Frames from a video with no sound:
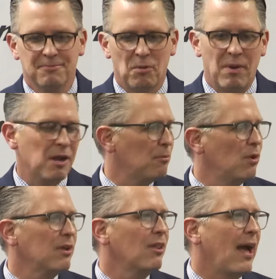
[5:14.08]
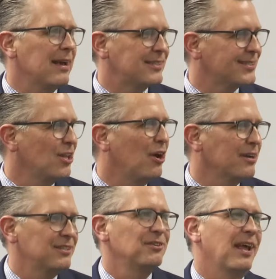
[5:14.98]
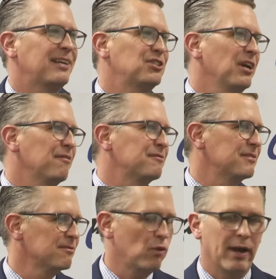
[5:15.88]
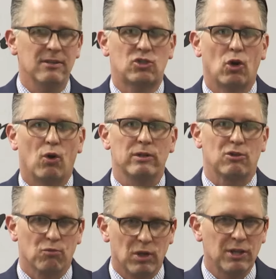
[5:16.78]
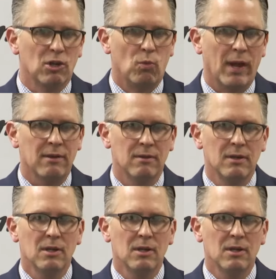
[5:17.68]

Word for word: Momentum only lasts as long as your next shift, right? So it's a really good win.